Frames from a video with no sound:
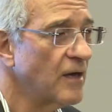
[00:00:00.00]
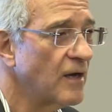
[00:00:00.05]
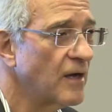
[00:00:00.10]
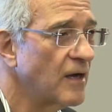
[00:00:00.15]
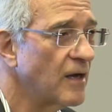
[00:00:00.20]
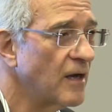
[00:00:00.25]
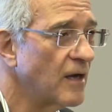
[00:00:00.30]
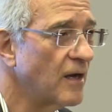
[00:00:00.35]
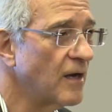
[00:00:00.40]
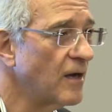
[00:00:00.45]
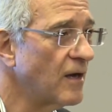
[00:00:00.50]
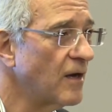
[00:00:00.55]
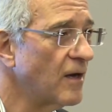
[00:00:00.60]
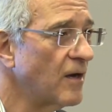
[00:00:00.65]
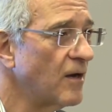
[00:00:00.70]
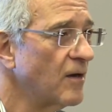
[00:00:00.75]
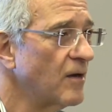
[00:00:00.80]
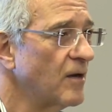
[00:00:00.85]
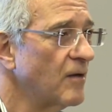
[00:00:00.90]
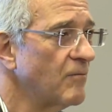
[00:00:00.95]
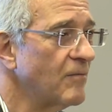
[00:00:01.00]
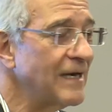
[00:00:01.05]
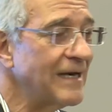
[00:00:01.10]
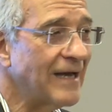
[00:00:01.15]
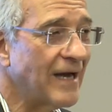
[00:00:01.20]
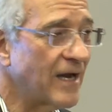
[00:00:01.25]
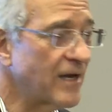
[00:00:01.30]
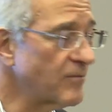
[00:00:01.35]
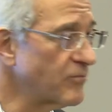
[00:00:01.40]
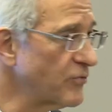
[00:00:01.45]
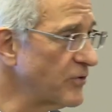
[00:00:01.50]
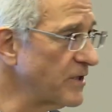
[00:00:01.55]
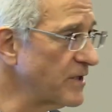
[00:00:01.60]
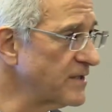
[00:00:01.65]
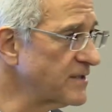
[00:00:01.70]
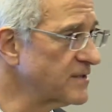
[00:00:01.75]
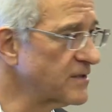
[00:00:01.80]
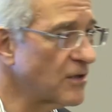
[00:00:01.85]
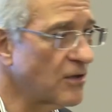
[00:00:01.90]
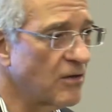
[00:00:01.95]
Uh,
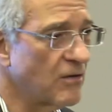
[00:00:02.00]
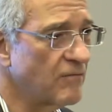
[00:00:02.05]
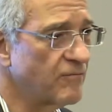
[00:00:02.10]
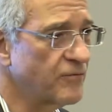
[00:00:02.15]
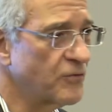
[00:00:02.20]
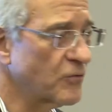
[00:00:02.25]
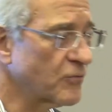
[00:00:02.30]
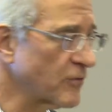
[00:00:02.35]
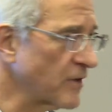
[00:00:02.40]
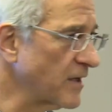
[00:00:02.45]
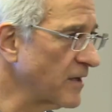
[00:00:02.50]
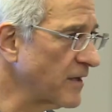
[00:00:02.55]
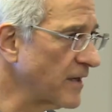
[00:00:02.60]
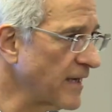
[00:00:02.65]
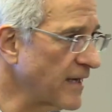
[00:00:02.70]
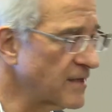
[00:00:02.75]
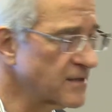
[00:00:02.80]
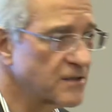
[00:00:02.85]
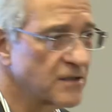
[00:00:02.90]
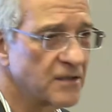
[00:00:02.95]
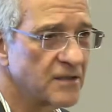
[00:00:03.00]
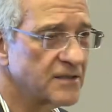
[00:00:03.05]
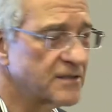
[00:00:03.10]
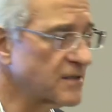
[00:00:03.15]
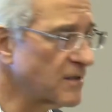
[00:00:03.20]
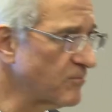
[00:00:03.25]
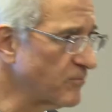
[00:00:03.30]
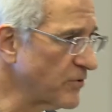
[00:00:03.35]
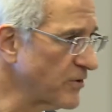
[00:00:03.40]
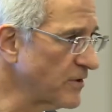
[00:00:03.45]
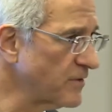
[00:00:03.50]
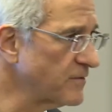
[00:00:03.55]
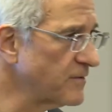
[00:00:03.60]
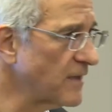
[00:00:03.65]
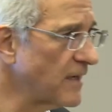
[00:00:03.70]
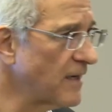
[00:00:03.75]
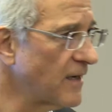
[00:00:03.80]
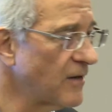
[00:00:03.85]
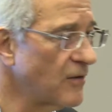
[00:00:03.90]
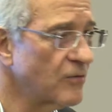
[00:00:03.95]
libraries of Ukrainian nationalists are burned
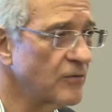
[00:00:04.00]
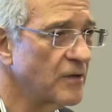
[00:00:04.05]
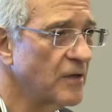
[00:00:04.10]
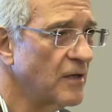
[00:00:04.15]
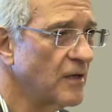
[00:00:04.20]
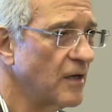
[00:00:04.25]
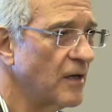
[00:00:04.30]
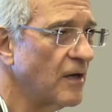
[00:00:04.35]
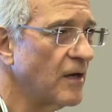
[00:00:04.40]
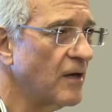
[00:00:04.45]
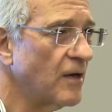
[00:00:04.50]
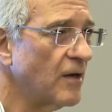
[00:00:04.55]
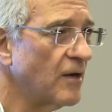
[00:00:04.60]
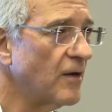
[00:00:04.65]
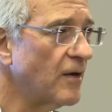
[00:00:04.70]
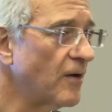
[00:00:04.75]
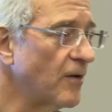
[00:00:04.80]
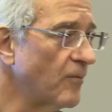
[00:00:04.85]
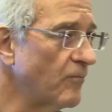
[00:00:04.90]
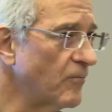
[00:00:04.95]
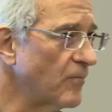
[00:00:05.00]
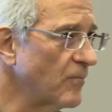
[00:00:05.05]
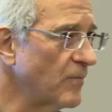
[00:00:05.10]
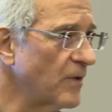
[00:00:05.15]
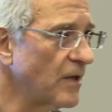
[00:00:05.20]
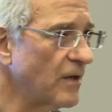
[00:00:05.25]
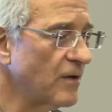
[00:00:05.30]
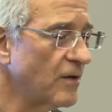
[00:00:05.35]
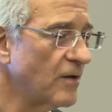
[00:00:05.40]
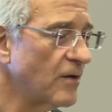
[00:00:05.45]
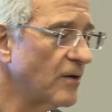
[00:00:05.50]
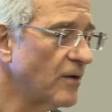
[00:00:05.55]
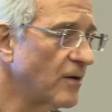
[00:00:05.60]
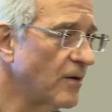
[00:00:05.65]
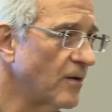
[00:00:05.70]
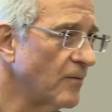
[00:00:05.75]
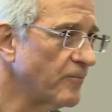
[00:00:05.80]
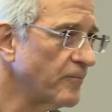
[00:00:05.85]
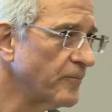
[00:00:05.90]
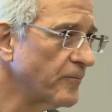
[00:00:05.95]
down. Um,
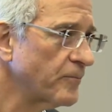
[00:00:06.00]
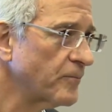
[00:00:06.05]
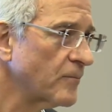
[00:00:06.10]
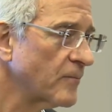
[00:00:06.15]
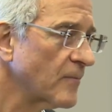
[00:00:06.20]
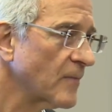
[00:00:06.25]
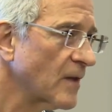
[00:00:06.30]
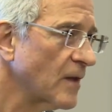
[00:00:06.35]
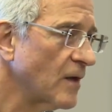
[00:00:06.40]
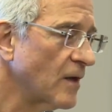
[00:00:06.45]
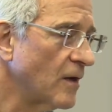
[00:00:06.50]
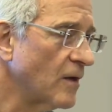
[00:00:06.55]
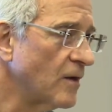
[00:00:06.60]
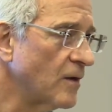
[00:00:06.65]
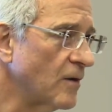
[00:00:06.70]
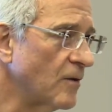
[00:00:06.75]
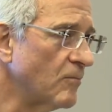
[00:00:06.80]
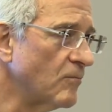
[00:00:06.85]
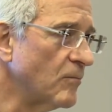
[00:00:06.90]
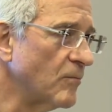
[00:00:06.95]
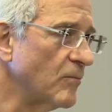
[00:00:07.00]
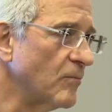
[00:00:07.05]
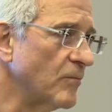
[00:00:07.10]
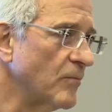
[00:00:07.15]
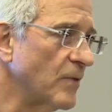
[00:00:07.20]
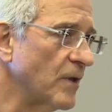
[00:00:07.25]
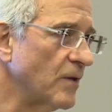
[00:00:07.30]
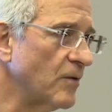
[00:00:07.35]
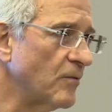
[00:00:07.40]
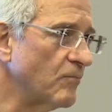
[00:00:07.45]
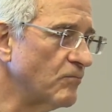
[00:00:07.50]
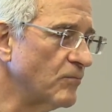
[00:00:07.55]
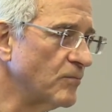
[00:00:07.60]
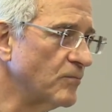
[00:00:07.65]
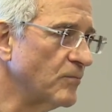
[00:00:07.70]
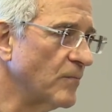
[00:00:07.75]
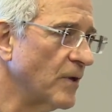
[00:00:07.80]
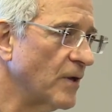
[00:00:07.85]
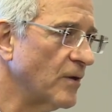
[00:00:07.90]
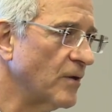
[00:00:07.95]
um, um,
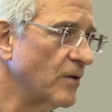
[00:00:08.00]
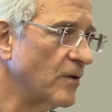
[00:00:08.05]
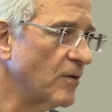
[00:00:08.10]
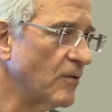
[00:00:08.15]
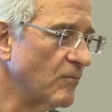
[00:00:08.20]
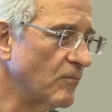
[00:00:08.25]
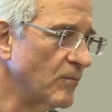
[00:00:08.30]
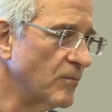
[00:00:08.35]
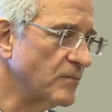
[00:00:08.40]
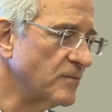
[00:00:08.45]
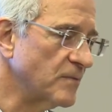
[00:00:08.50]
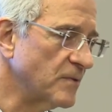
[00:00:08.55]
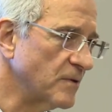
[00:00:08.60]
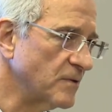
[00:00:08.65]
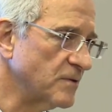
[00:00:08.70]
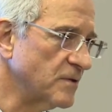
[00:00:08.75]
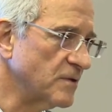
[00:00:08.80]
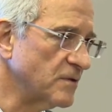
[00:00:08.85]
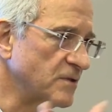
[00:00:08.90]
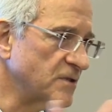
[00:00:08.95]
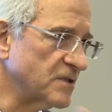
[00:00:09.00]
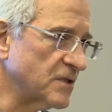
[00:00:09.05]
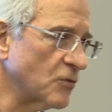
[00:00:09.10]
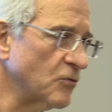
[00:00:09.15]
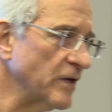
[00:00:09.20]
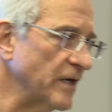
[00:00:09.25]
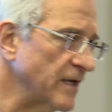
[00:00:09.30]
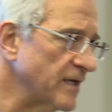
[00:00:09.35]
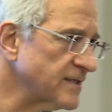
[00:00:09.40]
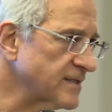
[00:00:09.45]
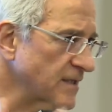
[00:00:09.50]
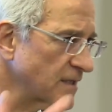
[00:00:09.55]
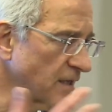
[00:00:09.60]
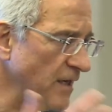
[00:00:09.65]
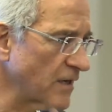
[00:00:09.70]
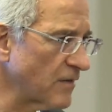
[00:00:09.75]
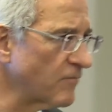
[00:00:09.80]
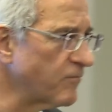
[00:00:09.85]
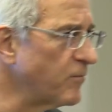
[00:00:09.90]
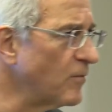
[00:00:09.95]
um, so it is a
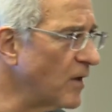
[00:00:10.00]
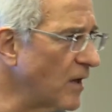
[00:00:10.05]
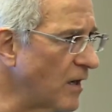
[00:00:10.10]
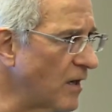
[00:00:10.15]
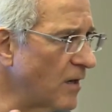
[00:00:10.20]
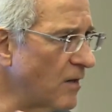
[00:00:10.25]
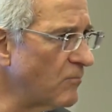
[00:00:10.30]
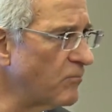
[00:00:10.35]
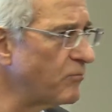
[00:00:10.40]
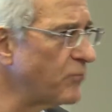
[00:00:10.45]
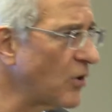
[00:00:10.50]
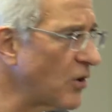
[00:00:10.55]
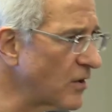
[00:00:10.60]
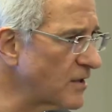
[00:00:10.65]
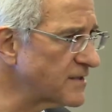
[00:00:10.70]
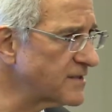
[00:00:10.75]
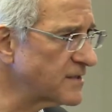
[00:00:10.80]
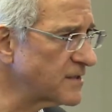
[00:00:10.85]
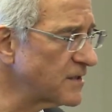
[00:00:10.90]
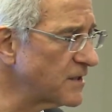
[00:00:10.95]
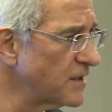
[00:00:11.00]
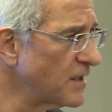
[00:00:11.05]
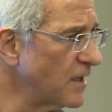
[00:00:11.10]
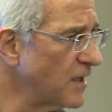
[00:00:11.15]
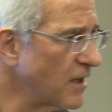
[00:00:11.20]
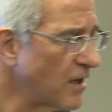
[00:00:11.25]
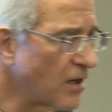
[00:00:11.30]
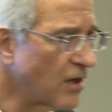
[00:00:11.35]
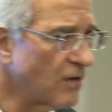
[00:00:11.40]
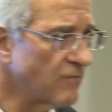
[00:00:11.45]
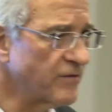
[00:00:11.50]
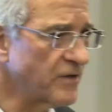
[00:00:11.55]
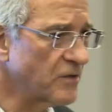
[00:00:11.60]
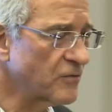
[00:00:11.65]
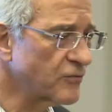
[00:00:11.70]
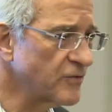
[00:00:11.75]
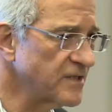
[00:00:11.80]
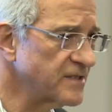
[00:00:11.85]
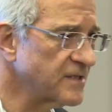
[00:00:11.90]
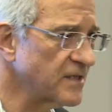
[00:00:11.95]
kind of uh, policy of
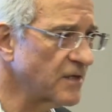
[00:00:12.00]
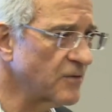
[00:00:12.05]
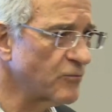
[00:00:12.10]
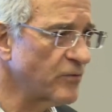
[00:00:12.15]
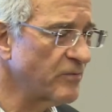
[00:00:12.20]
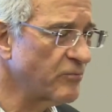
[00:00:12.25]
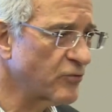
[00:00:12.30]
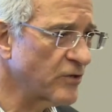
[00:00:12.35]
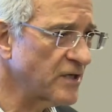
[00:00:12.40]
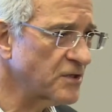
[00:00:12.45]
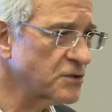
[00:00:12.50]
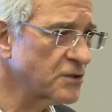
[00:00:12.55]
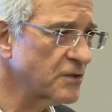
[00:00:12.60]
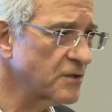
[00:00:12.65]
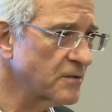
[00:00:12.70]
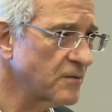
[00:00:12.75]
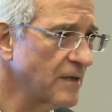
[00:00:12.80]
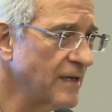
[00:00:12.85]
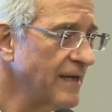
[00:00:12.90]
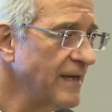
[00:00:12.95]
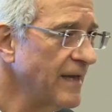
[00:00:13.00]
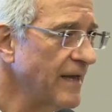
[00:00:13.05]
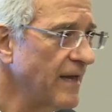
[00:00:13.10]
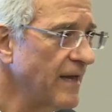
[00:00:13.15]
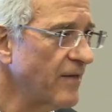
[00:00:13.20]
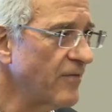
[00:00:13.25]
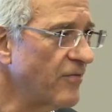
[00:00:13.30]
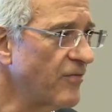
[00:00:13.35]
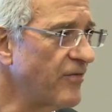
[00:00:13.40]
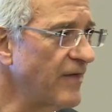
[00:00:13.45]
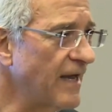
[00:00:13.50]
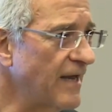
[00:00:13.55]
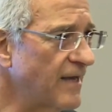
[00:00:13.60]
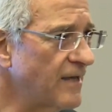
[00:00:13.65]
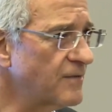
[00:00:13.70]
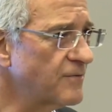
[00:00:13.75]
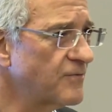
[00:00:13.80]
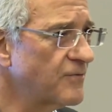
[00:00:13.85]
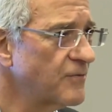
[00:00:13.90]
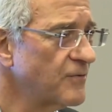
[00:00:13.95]
increasing repression
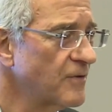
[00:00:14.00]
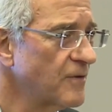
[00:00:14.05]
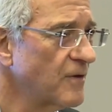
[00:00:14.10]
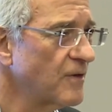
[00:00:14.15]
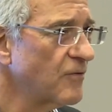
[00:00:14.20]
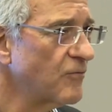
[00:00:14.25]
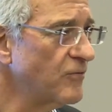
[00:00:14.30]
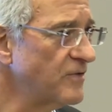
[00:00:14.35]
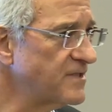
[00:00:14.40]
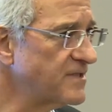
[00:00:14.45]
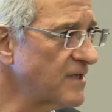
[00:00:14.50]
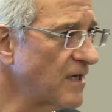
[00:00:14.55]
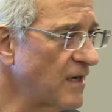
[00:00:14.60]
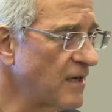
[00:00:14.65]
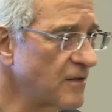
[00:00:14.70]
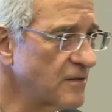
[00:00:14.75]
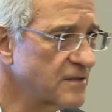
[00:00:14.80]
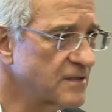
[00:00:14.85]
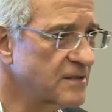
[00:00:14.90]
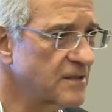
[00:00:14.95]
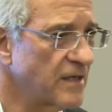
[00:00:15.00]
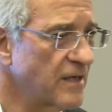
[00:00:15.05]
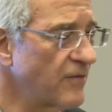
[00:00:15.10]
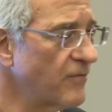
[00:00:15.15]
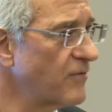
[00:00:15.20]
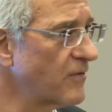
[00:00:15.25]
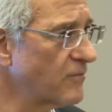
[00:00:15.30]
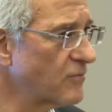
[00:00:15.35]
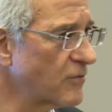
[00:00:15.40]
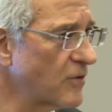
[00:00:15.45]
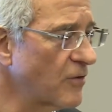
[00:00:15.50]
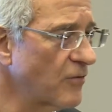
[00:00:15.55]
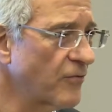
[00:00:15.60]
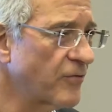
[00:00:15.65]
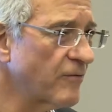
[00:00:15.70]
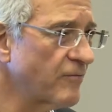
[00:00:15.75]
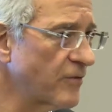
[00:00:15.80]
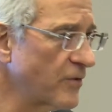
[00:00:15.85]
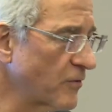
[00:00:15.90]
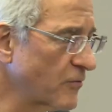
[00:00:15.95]
that results in the growth
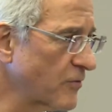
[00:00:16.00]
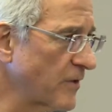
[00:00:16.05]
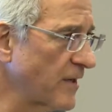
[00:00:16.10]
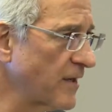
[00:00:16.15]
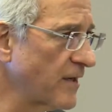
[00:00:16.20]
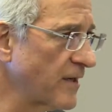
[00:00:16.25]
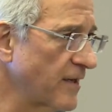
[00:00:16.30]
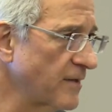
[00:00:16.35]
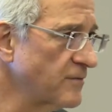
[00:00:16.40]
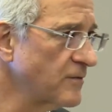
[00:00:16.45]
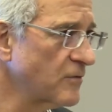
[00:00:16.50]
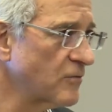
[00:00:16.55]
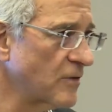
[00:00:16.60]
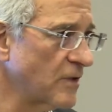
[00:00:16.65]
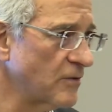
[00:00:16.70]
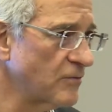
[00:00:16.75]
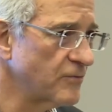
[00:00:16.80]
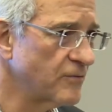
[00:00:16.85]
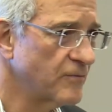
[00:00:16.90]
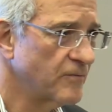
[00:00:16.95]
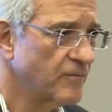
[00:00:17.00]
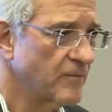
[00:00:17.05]
of the Ukrainian underground.